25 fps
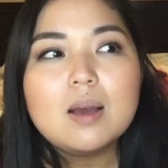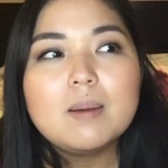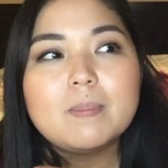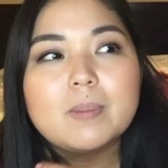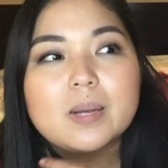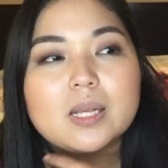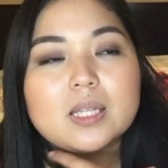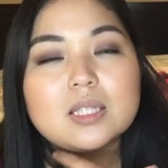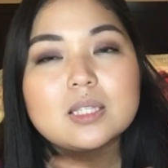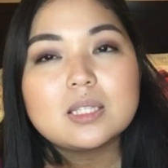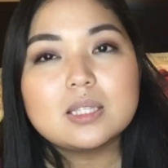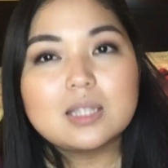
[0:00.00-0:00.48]

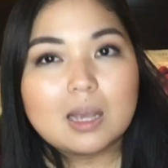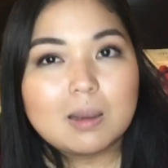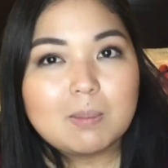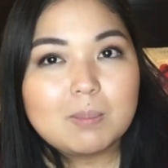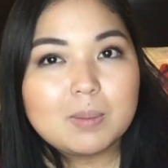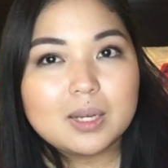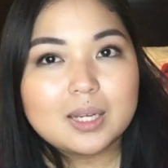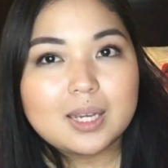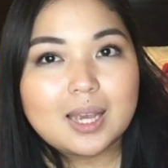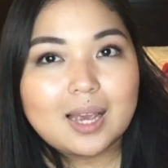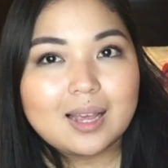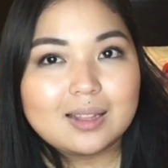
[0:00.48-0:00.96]
my
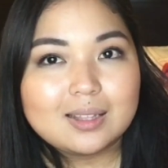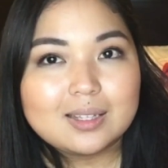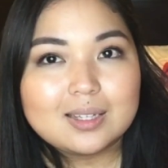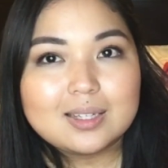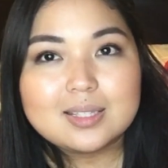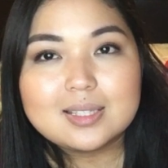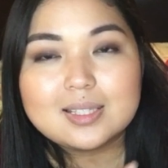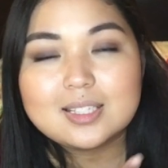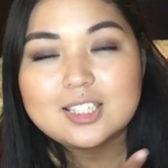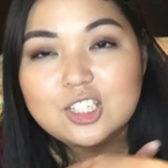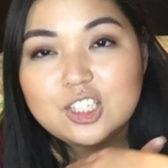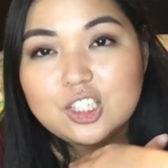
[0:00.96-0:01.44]
stomach at
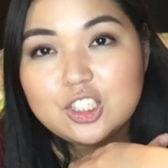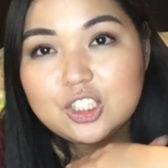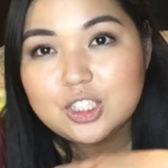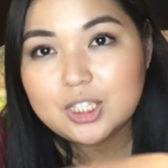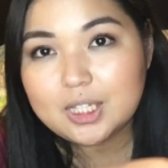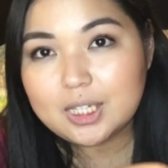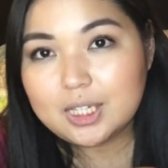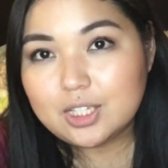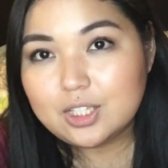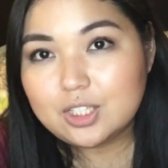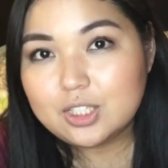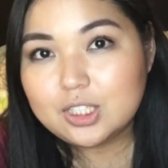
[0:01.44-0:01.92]
least, is
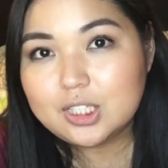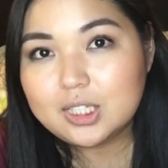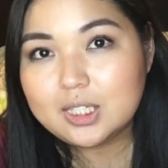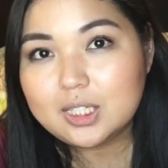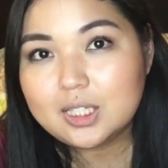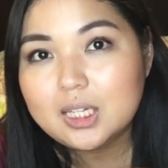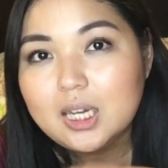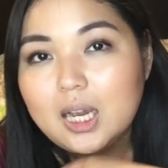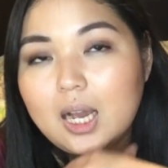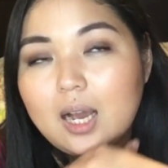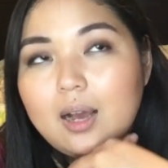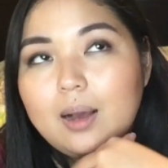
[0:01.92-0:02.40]

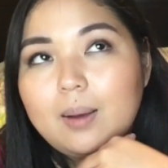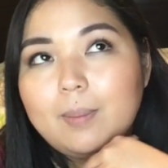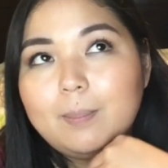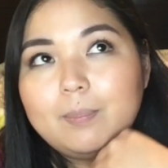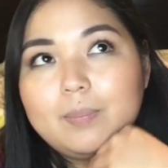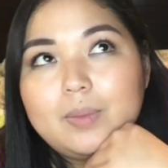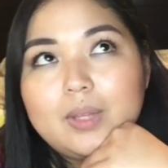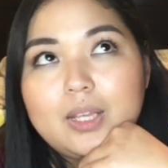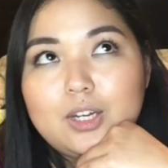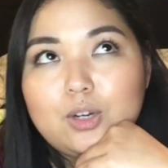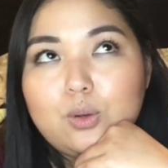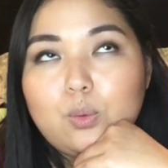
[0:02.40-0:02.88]
changing
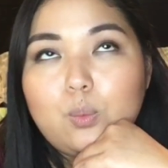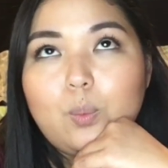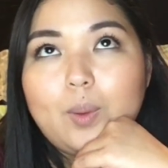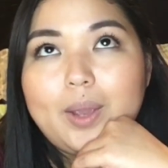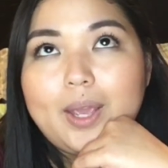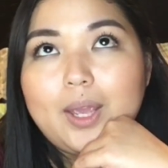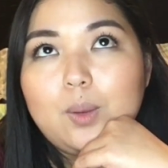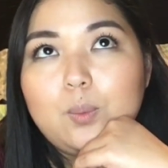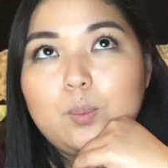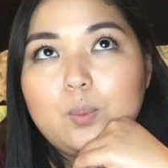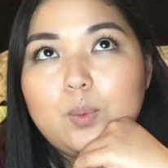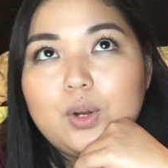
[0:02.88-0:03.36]
um, in a
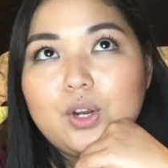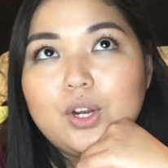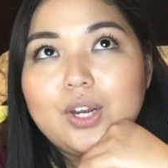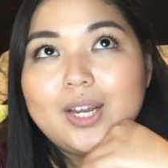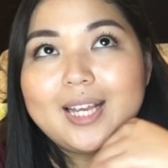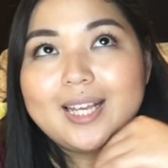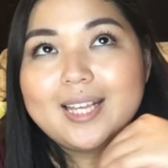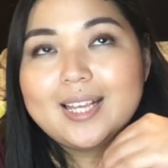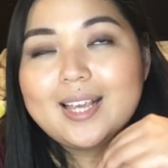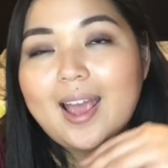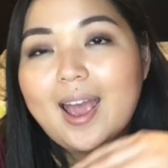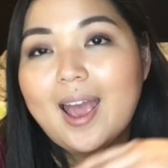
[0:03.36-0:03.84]
way where
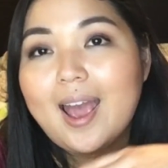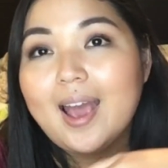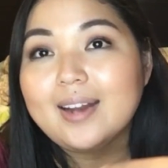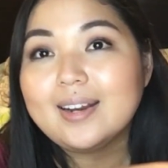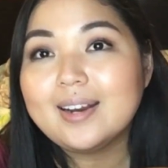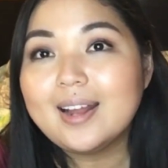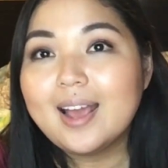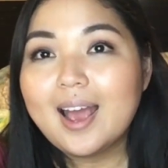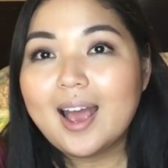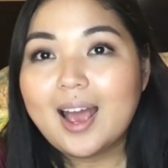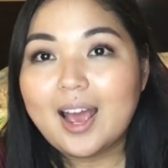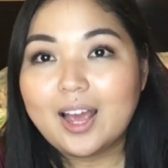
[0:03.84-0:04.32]
it
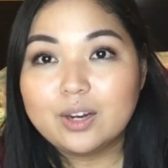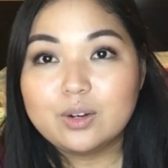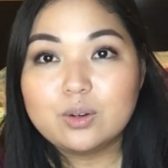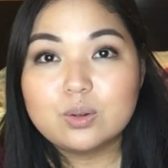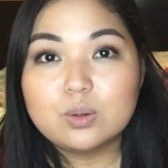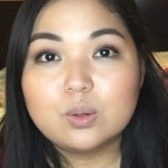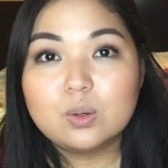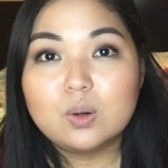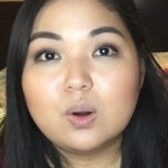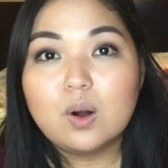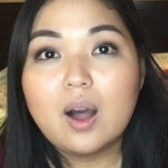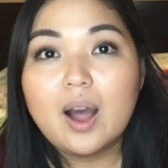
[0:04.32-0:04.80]
can't
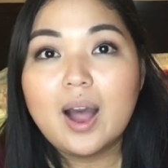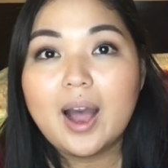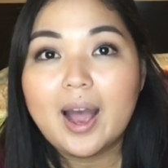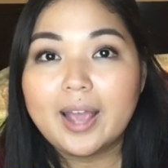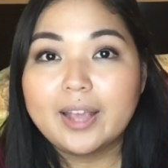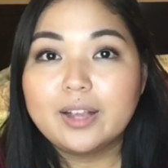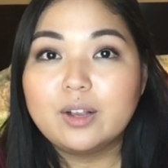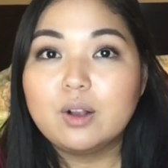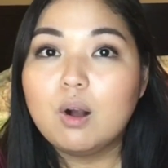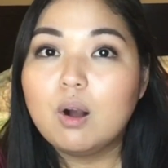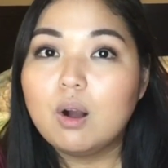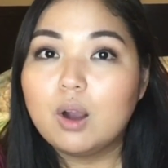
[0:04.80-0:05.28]
handle
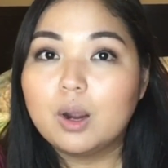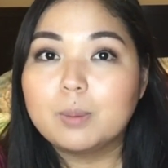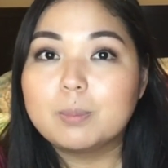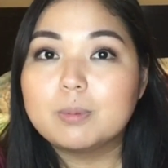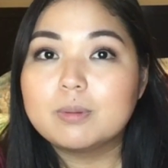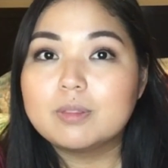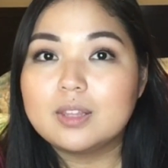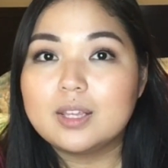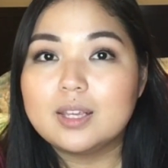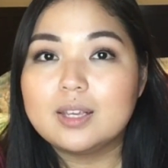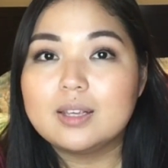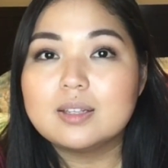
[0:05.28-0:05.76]
high
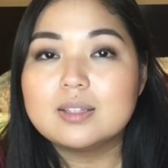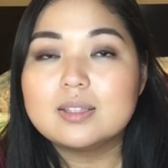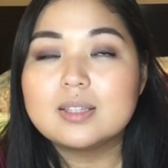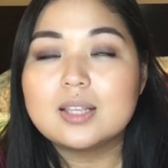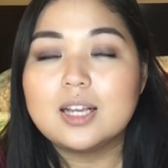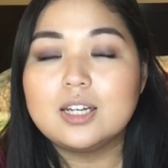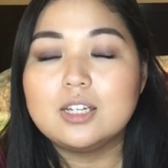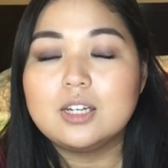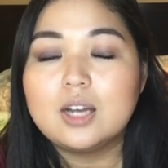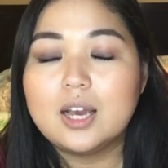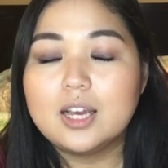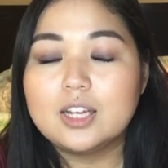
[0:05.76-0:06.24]
carb things
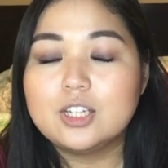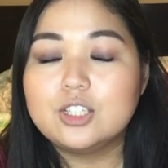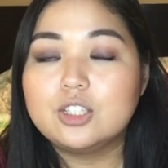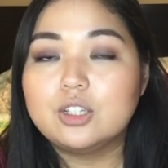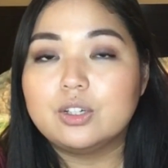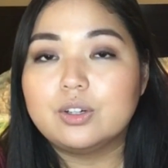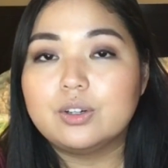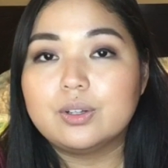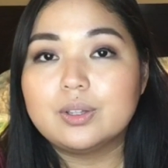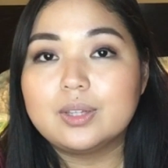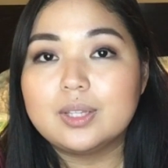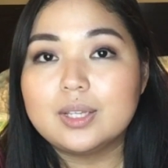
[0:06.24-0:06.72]
and high
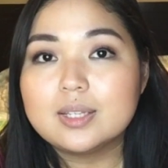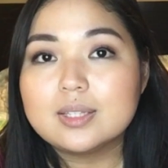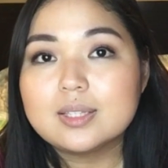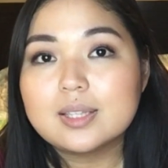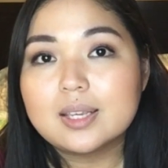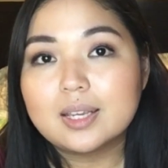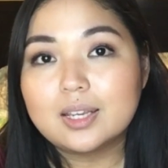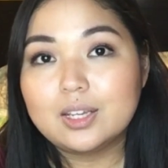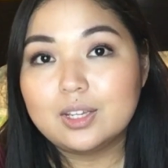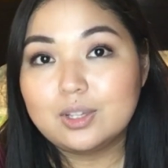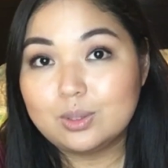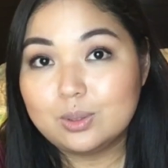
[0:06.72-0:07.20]
sugar things
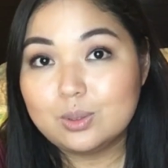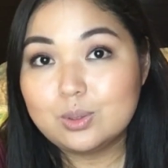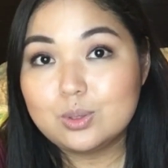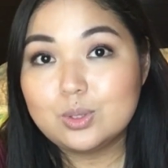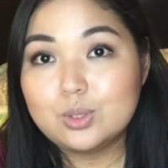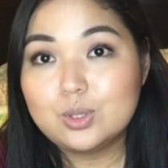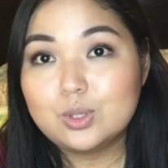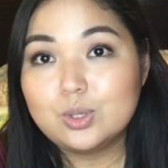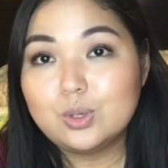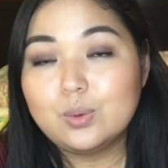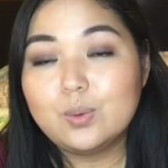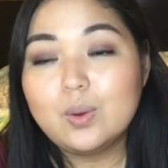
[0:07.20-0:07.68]
like it
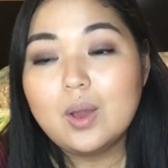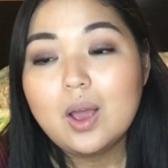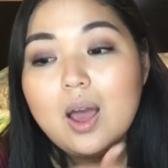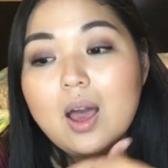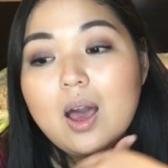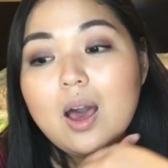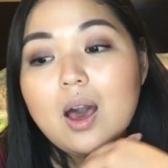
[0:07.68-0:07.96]
used to.